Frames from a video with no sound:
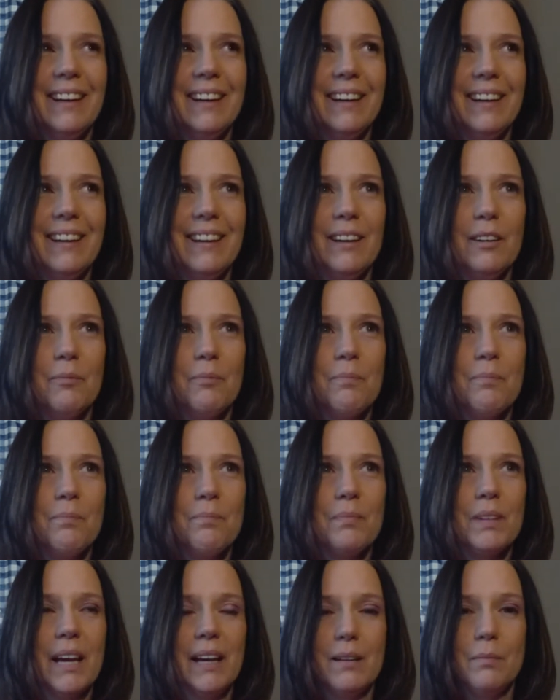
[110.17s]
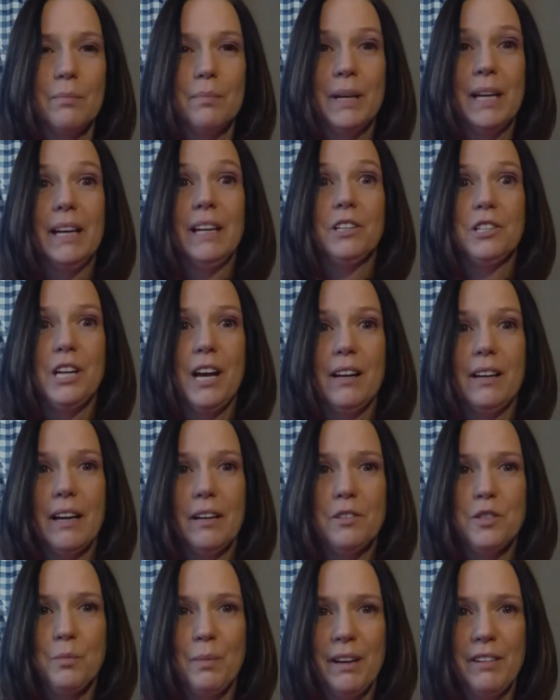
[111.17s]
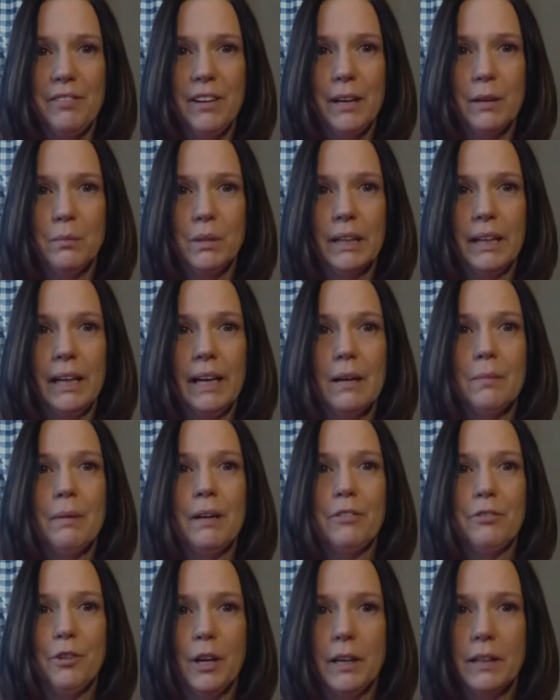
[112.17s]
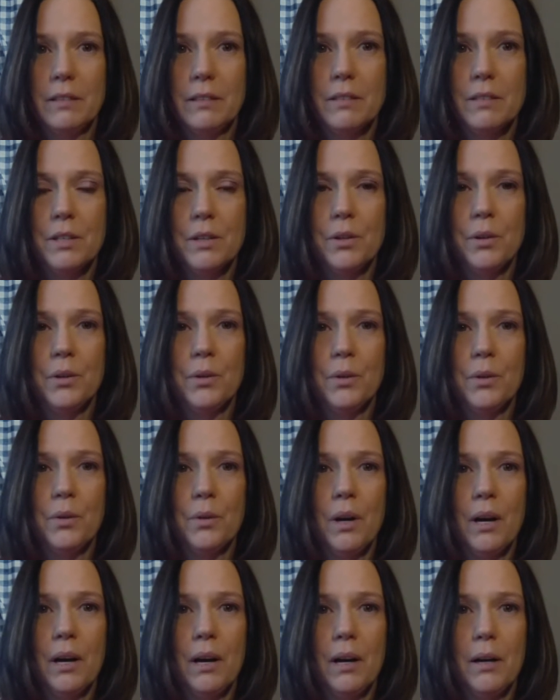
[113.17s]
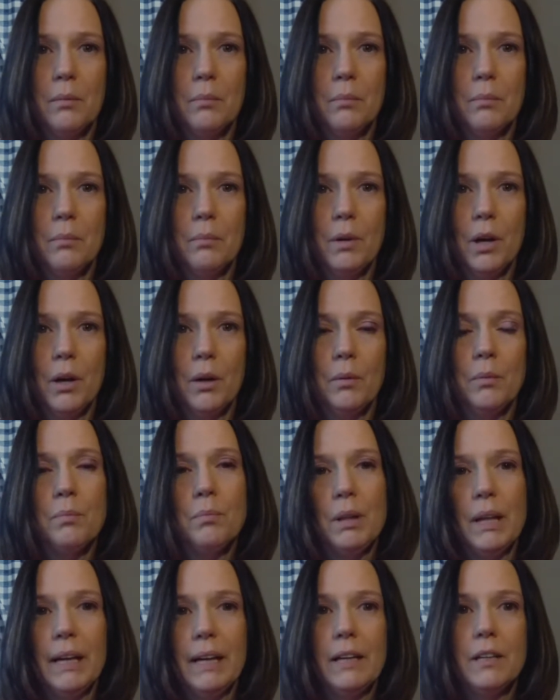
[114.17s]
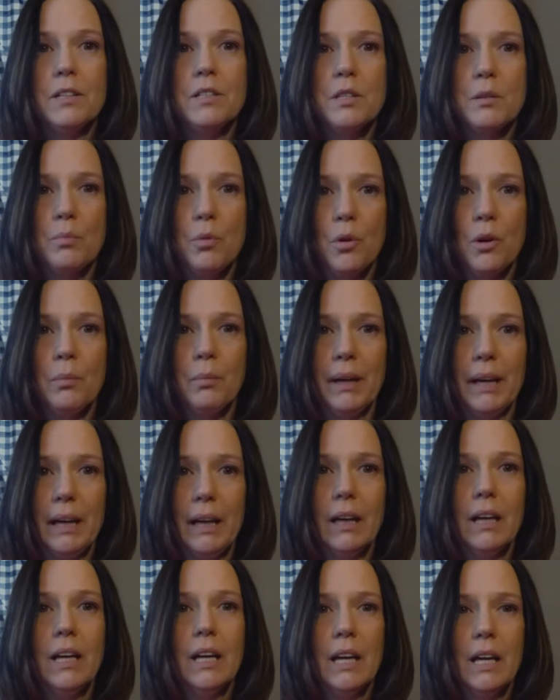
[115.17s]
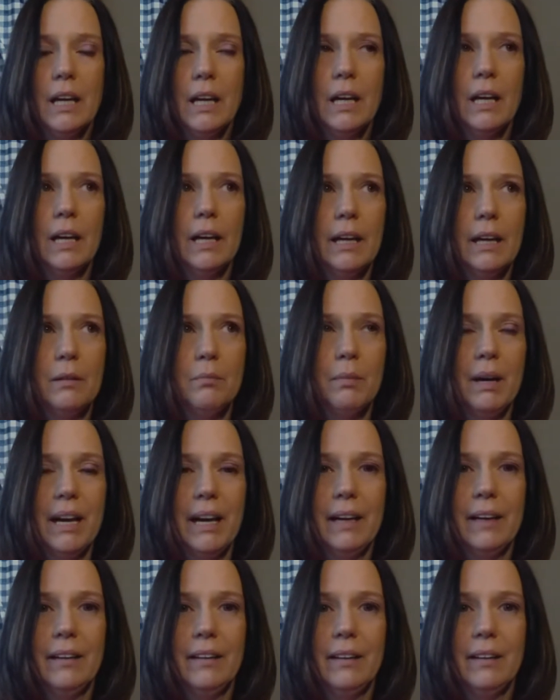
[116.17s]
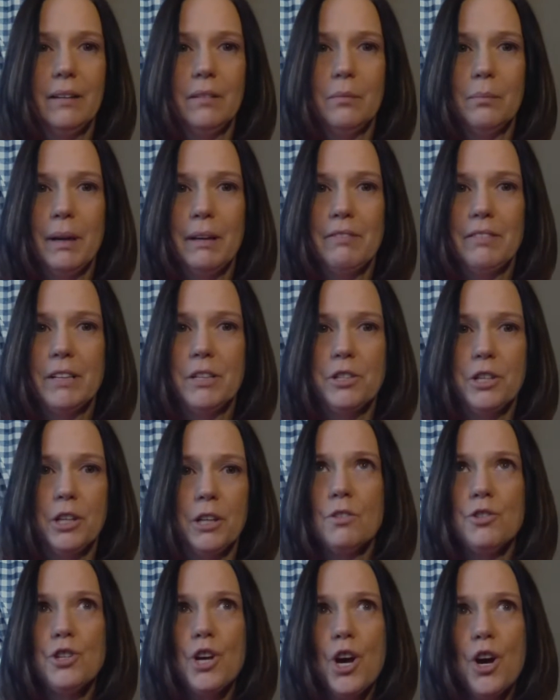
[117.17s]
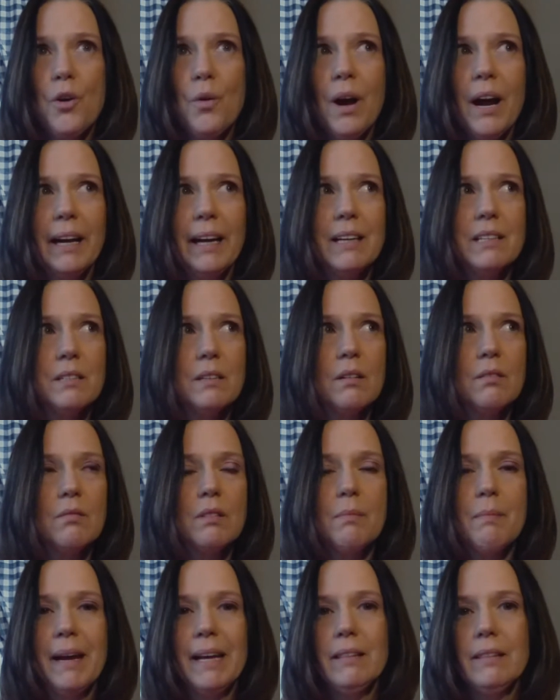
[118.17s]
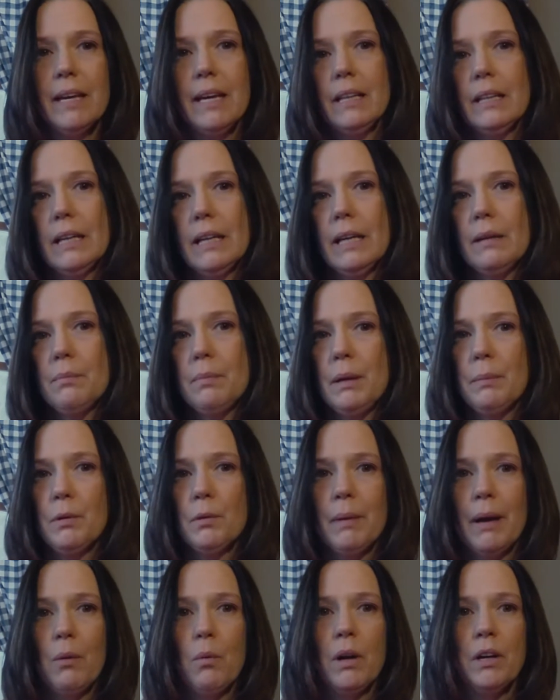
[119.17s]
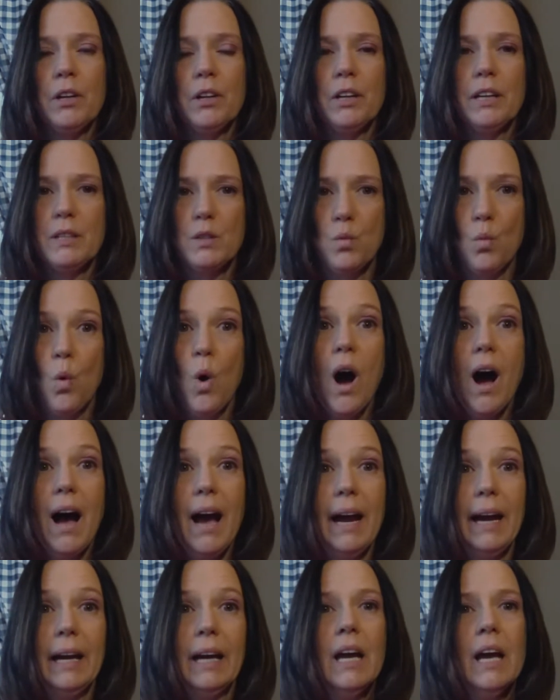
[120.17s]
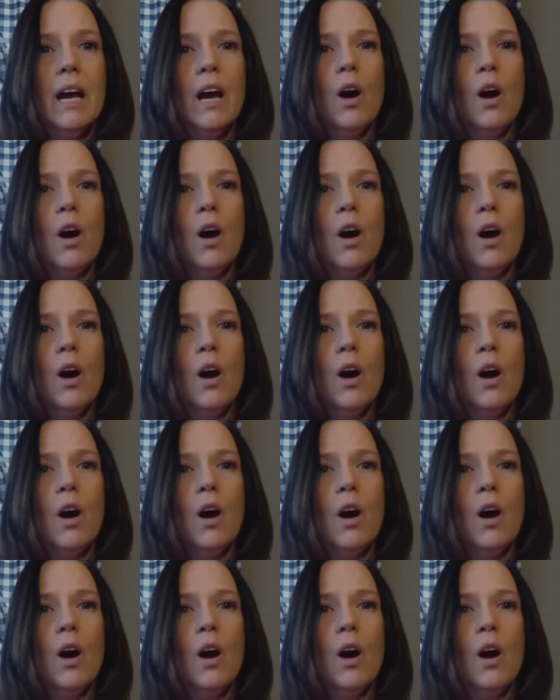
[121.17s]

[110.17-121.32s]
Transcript: Um, and a big shout out to my family and my friends who um, are planning to support me in my in my venture. So I guess the main thing that people may wonder is why?